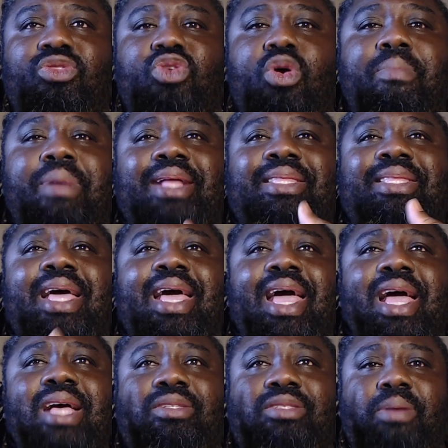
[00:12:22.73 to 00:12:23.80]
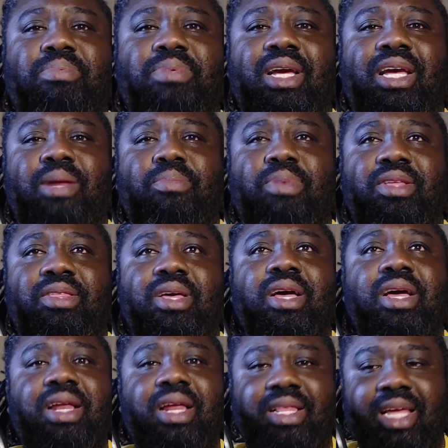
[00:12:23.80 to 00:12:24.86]
Tomate, stop taking a breath.
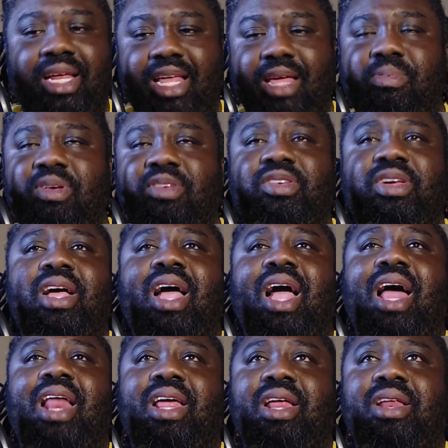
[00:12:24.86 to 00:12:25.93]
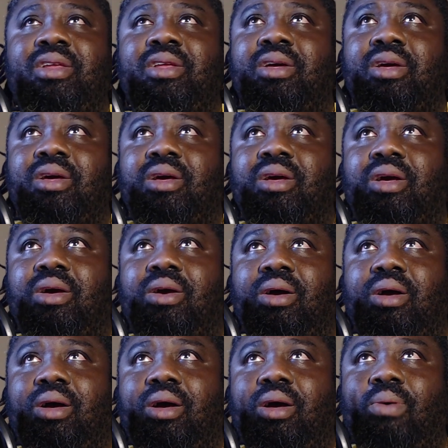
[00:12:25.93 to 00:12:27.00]
They take the image and then
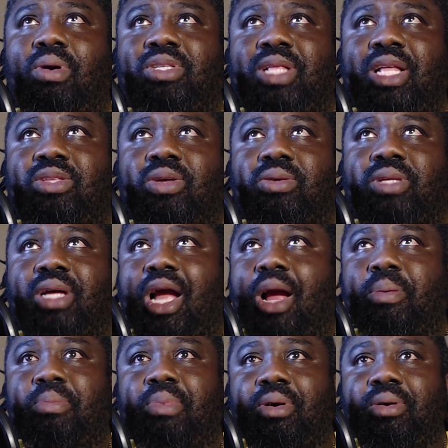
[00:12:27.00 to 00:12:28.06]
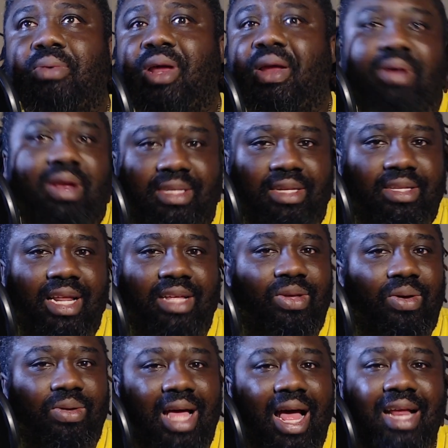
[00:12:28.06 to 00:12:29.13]
what's let out? I can't remember. Whatever they said, let
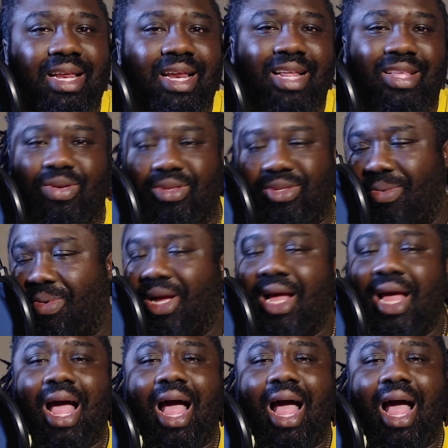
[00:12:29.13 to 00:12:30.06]
out. That had let out the stomach.